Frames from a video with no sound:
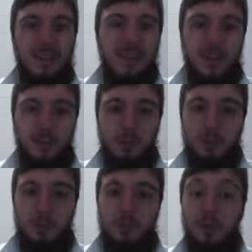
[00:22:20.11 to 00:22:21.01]
stayed in that
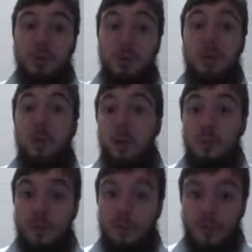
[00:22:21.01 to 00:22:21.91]
room and felt a
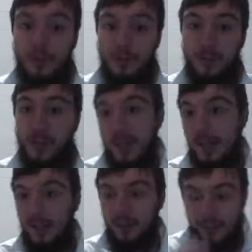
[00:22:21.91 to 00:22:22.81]
horrible presence, and they
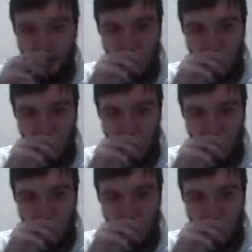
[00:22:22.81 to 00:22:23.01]
hated it.